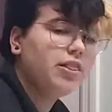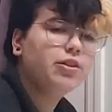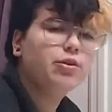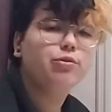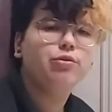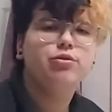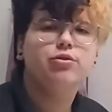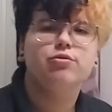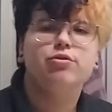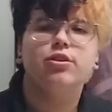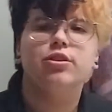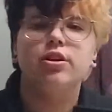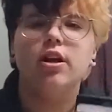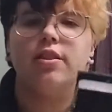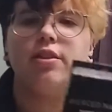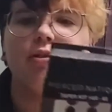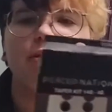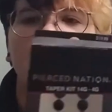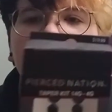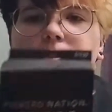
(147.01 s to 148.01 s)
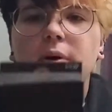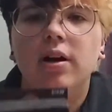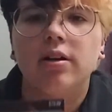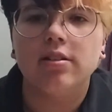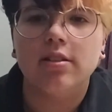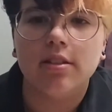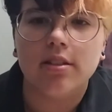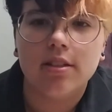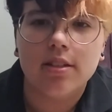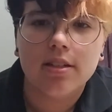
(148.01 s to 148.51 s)
in the right
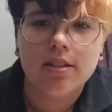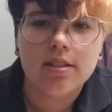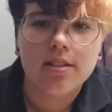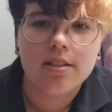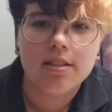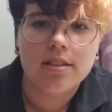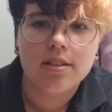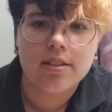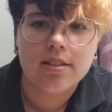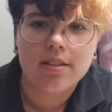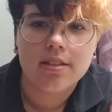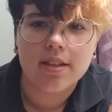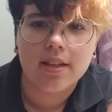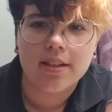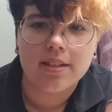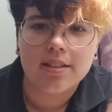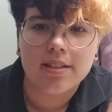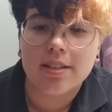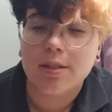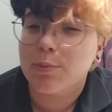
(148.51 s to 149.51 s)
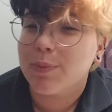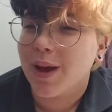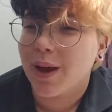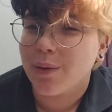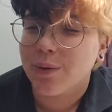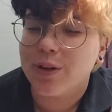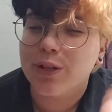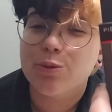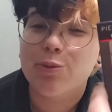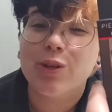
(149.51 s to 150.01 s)
boxes. This says it's
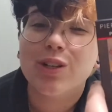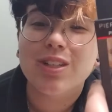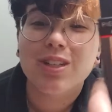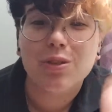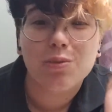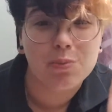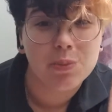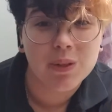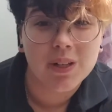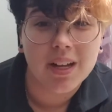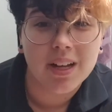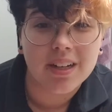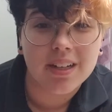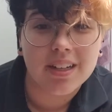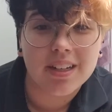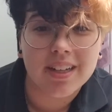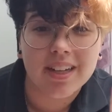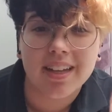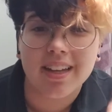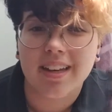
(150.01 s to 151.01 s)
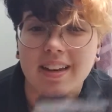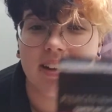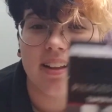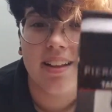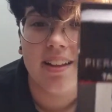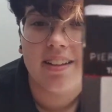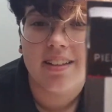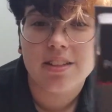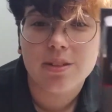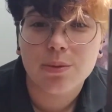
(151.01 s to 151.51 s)
backwards, but it says plug kit, and
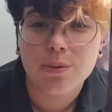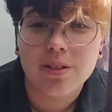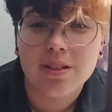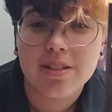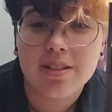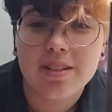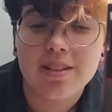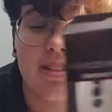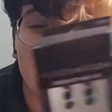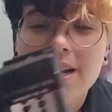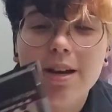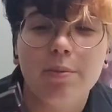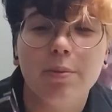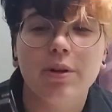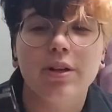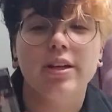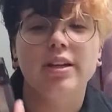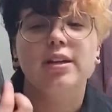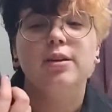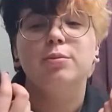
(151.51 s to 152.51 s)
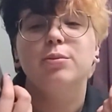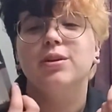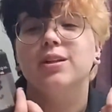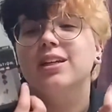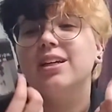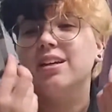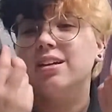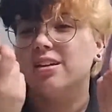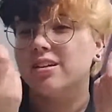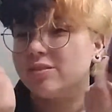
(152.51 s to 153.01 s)
then this one says taper kit. But like,